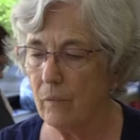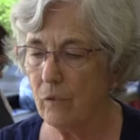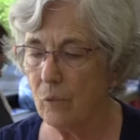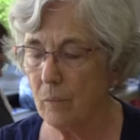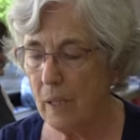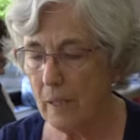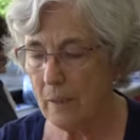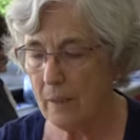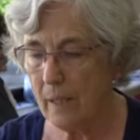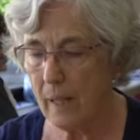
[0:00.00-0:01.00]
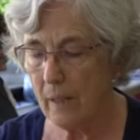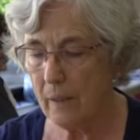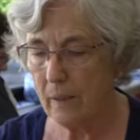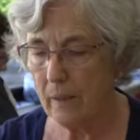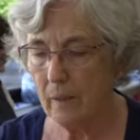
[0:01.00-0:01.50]
To make the neck,
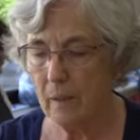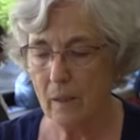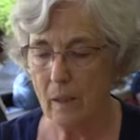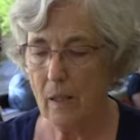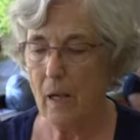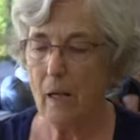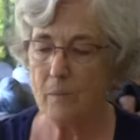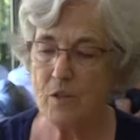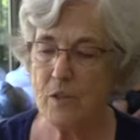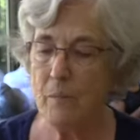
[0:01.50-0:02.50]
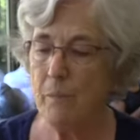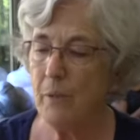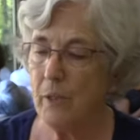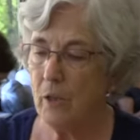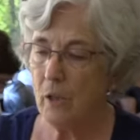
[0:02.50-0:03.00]
I'm
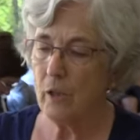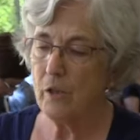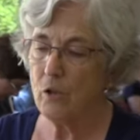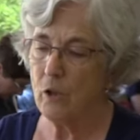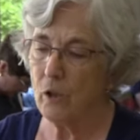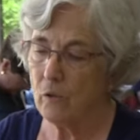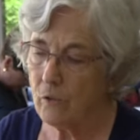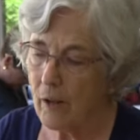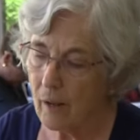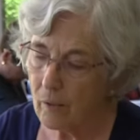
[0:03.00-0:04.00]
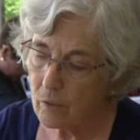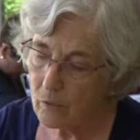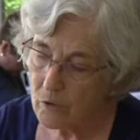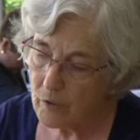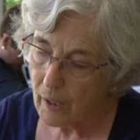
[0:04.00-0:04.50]
simply going to go
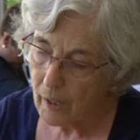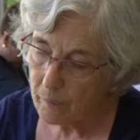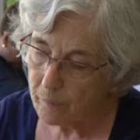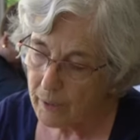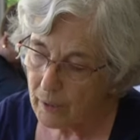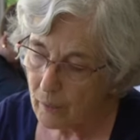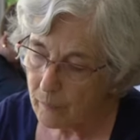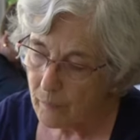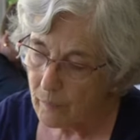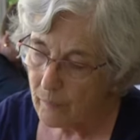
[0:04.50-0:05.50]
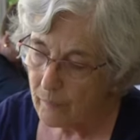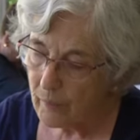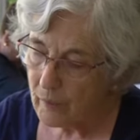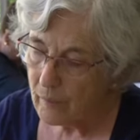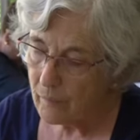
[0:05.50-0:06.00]
round and pick up
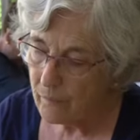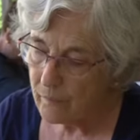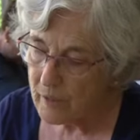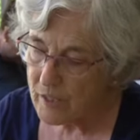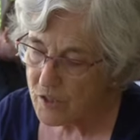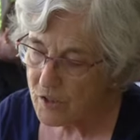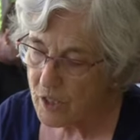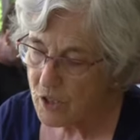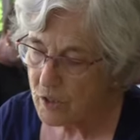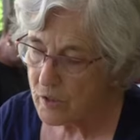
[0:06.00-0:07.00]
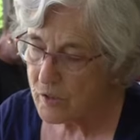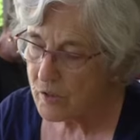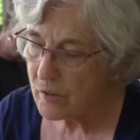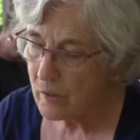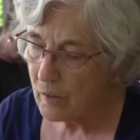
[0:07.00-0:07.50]
these
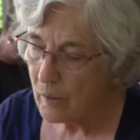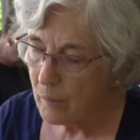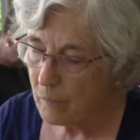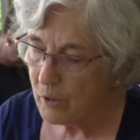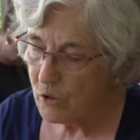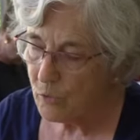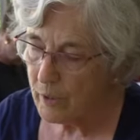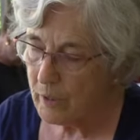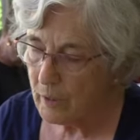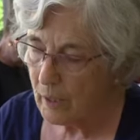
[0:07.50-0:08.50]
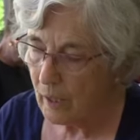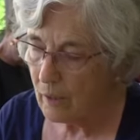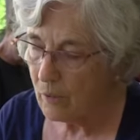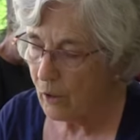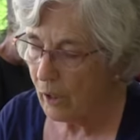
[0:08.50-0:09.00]
stitches between the color,